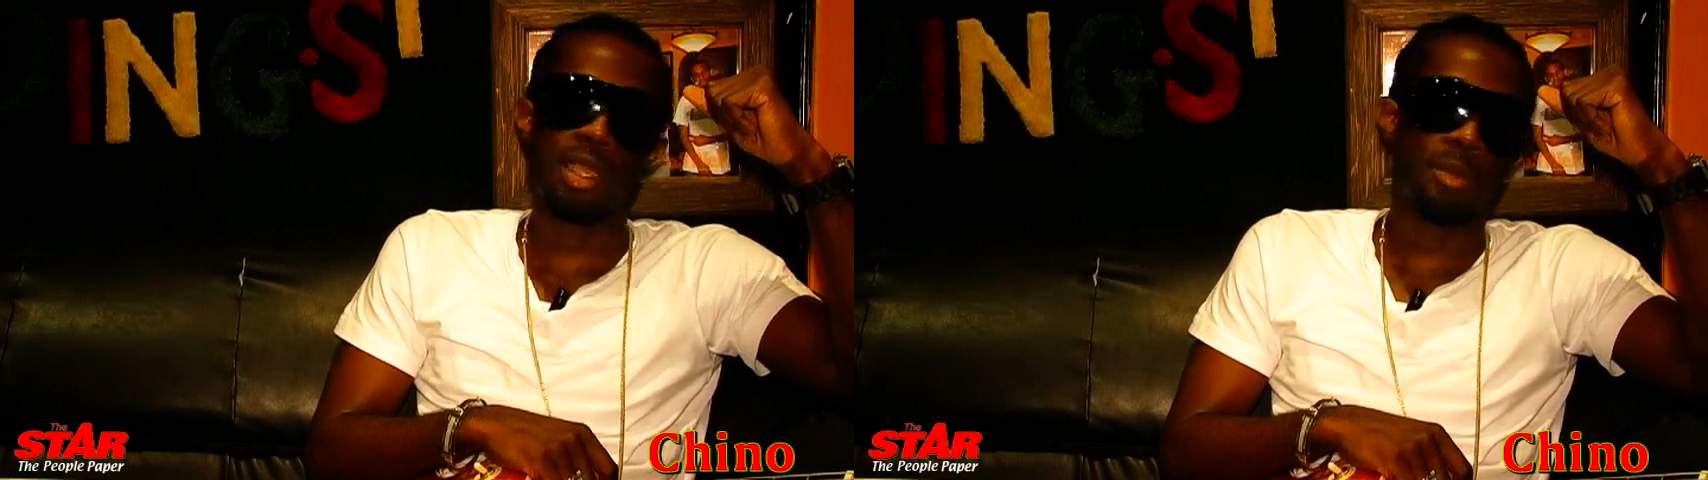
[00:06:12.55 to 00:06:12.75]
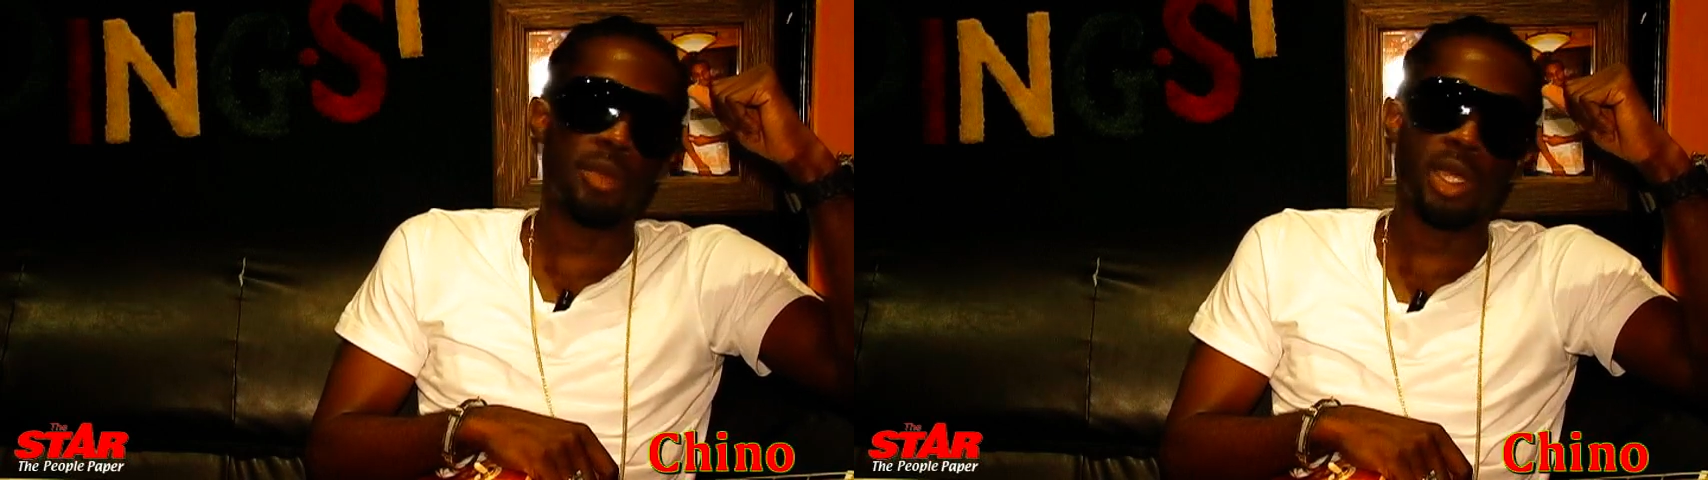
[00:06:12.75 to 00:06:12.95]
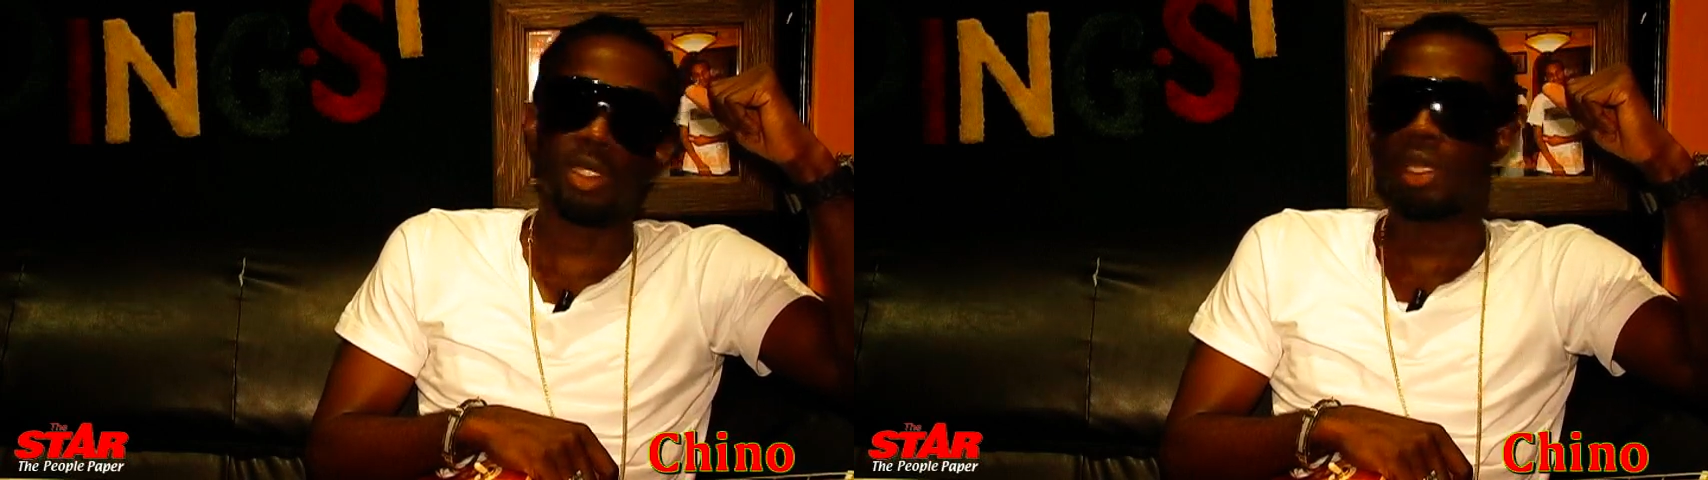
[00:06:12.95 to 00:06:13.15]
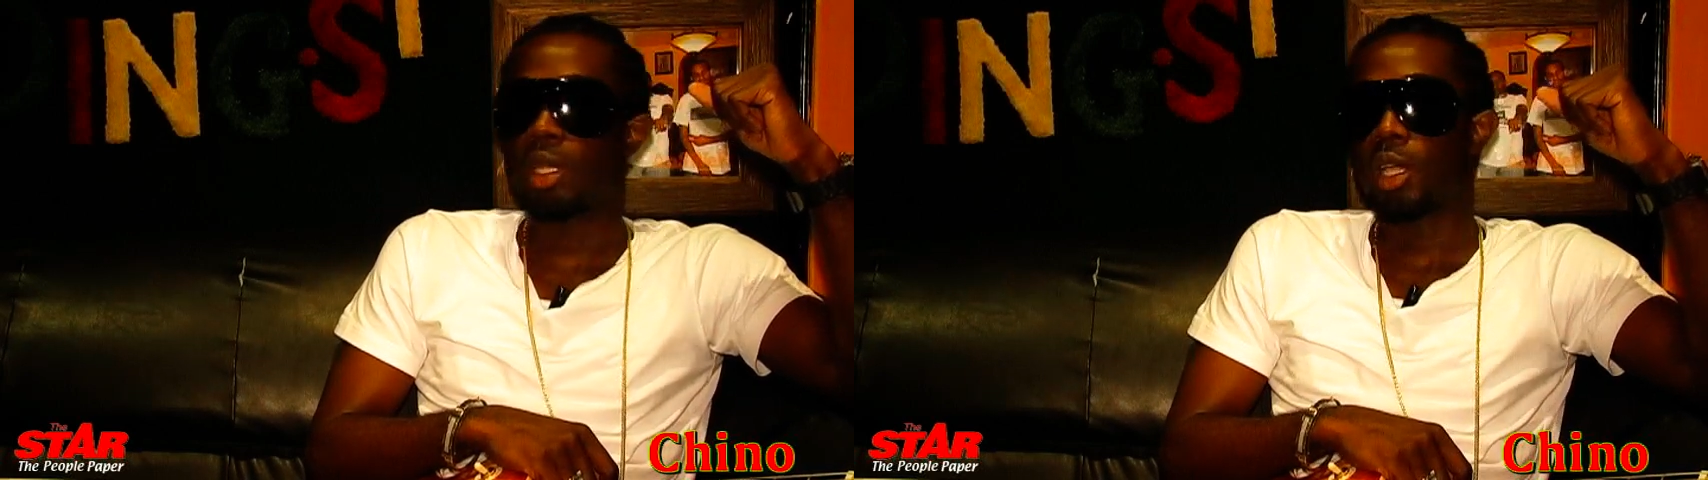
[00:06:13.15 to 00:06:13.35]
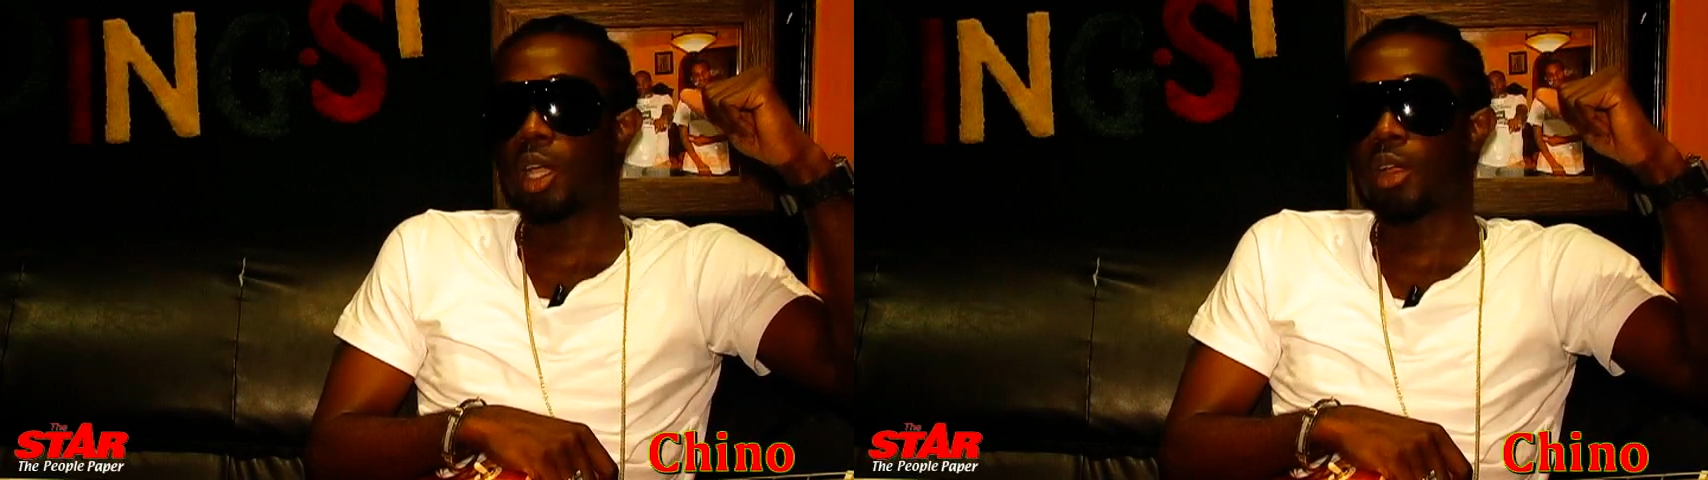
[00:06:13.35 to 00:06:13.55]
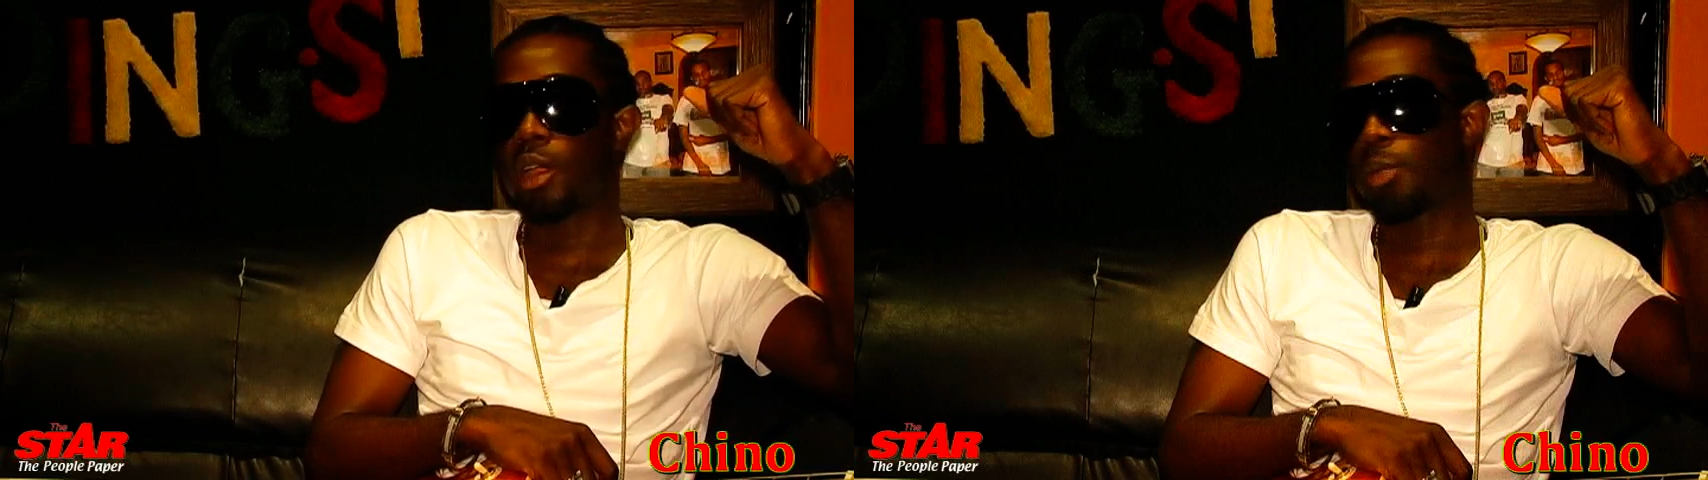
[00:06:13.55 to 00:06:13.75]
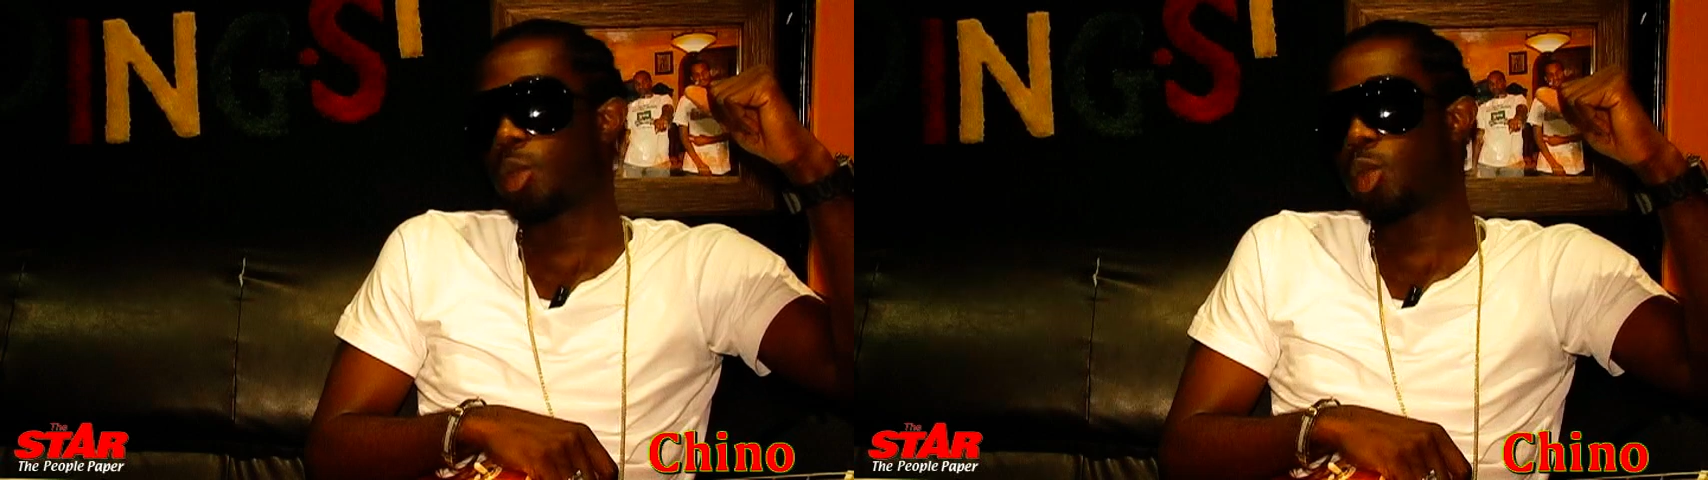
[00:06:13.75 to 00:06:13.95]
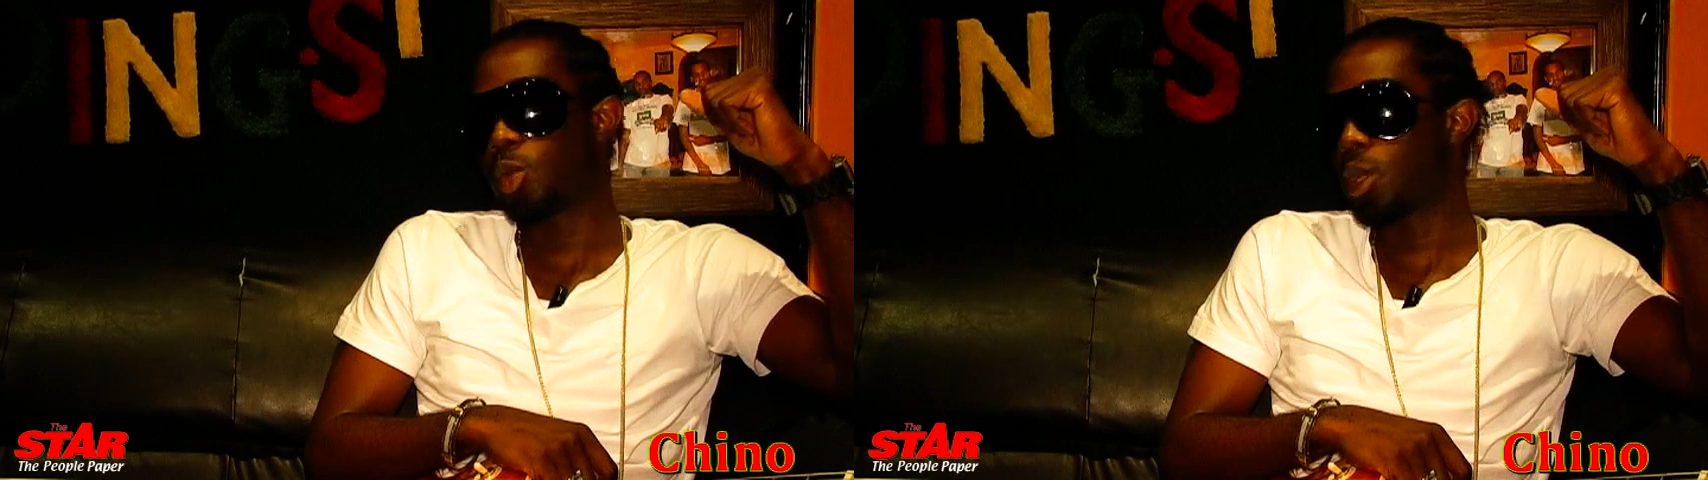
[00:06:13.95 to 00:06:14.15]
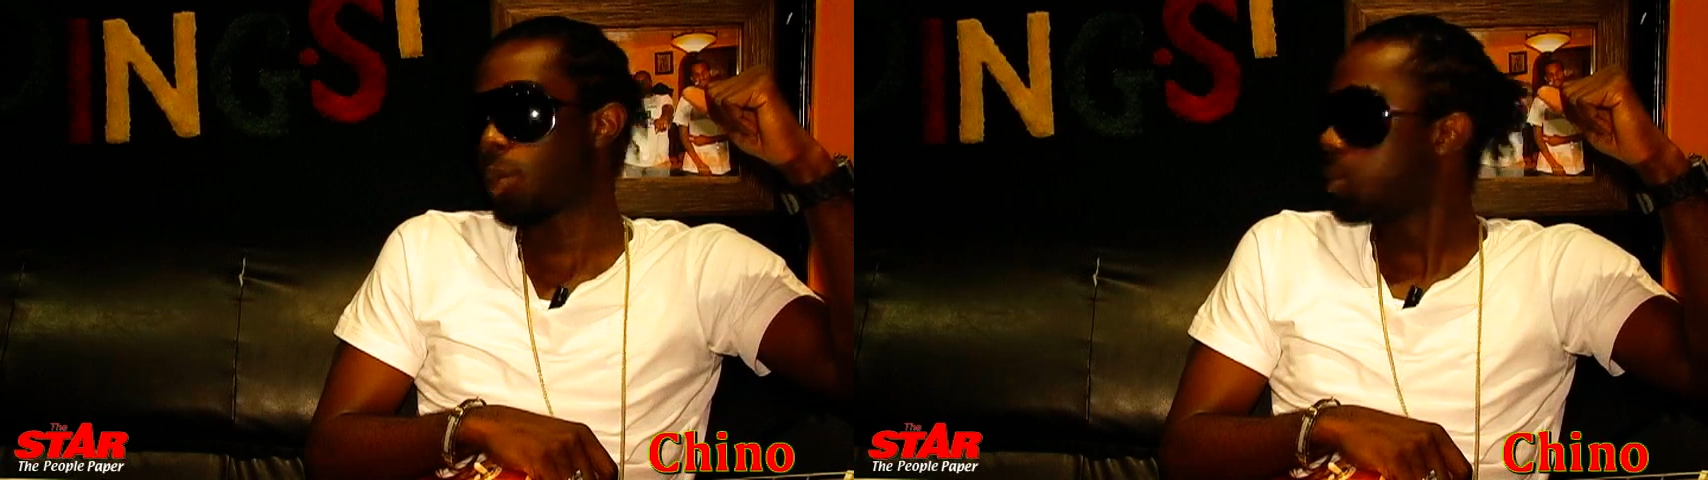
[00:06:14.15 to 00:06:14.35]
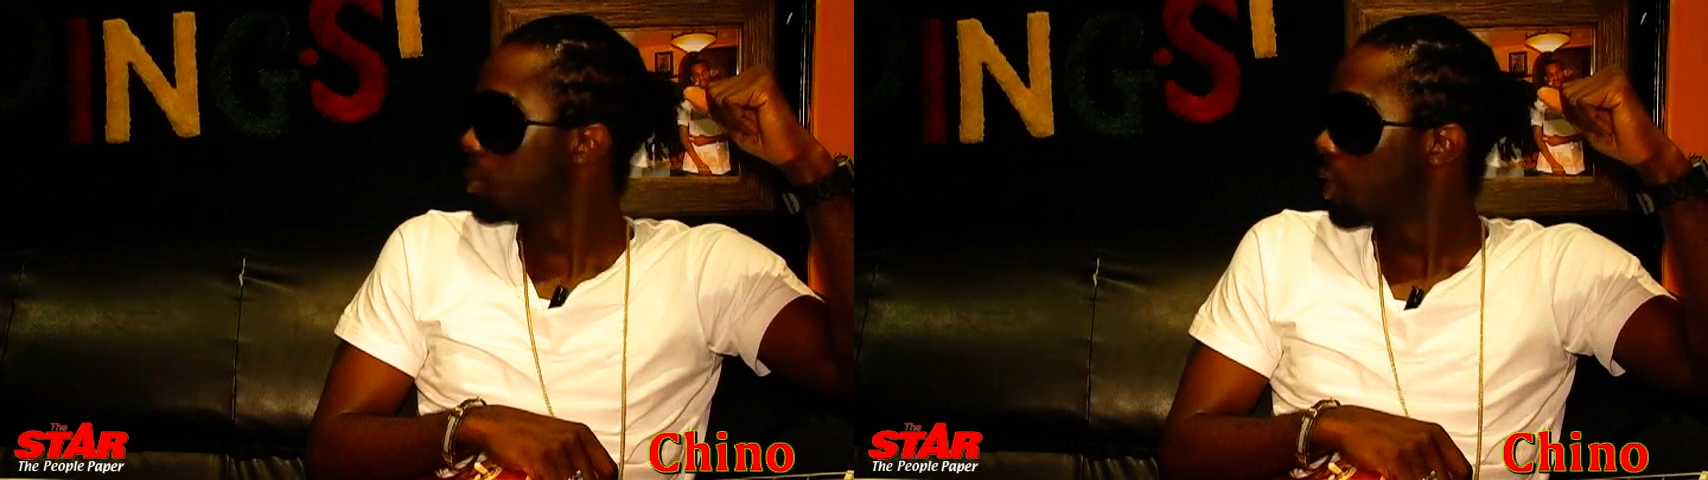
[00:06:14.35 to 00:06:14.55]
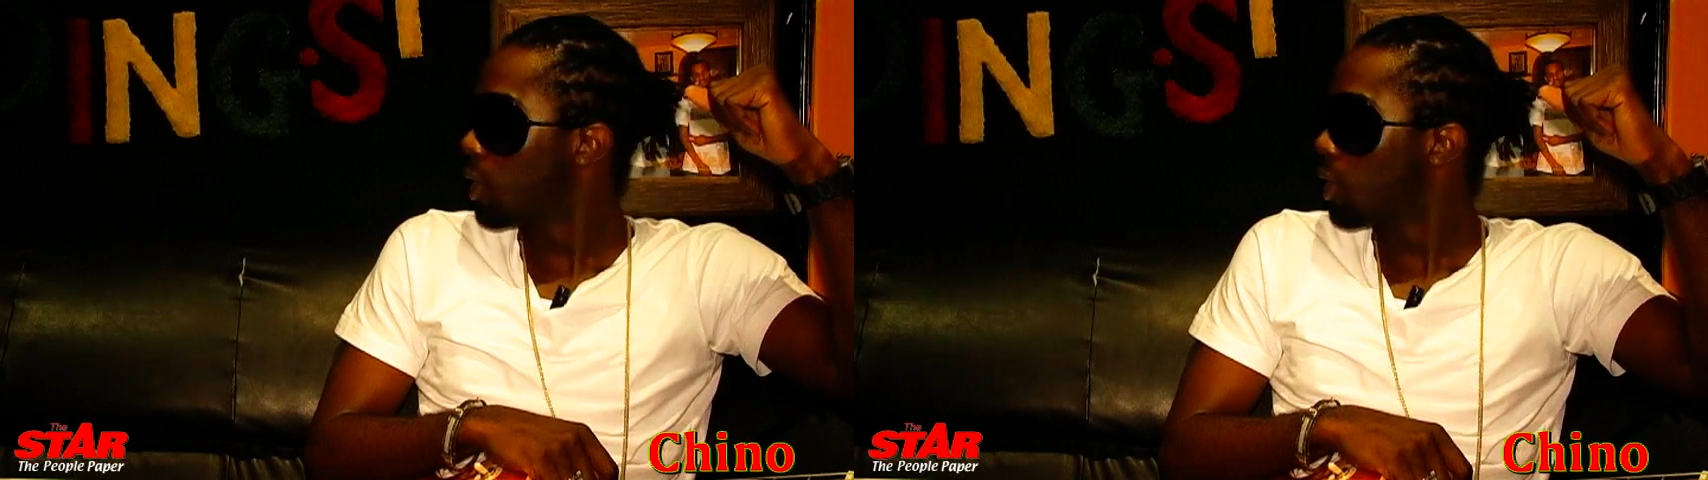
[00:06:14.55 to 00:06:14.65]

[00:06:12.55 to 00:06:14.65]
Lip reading: yeah, mad, alright, me youth them,